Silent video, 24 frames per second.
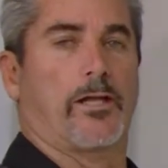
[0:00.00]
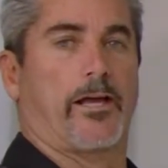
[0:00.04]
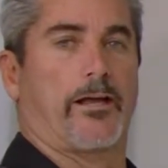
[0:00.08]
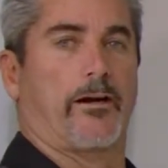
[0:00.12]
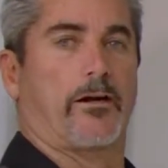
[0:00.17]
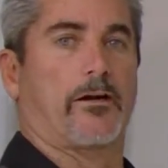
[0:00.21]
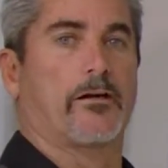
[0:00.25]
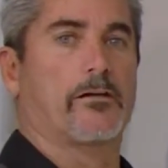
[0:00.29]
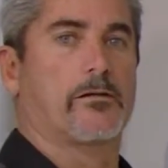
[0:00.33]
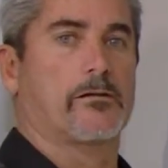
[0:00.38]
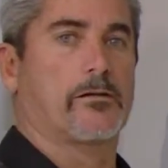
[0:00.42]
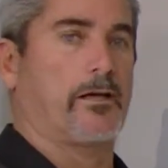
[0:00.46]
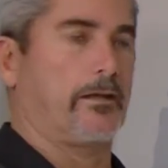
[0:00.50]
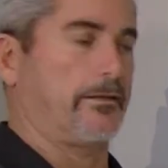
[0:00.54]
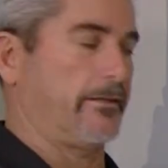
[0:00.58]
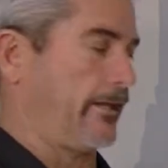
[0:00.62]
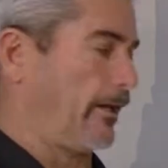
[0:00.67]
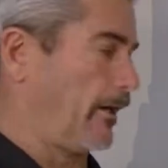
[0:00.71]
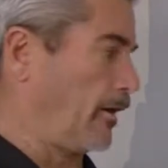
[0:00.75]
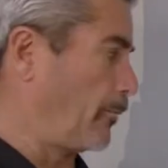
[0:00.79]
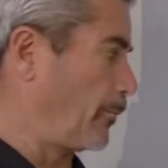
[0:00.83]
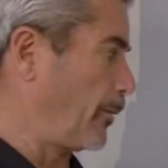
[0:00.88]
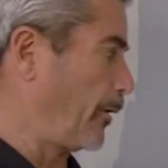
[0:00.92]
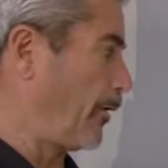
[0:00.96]
later, and
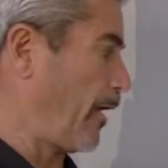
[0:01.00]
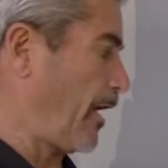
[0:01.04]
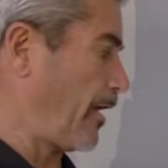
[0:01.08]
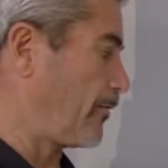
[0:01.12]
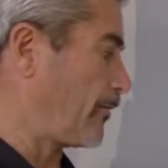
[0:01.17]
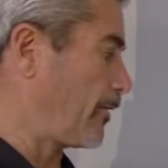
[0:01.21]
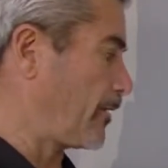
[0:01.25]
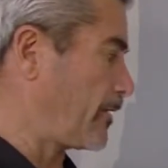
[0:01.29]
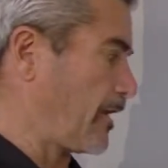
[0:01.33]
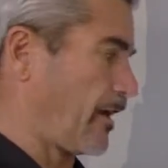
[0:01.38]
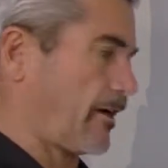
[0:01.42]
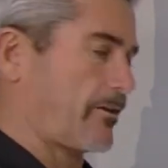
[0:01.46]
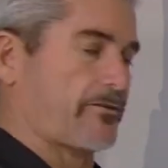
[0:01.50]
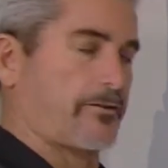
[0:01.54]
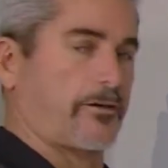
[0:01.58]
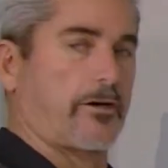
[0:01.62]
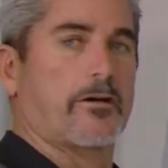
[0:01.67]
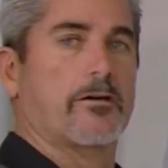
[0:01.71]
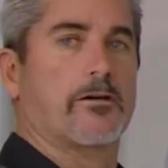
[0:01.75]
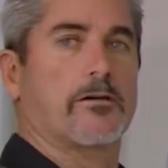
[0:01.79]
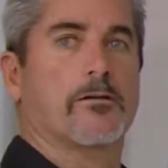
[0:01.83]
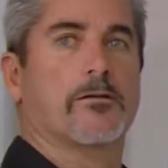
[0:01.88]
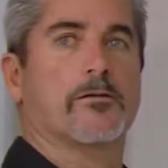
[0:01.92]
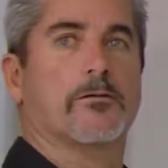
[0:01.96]
then it'll be ready for
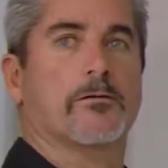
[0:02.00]
texture.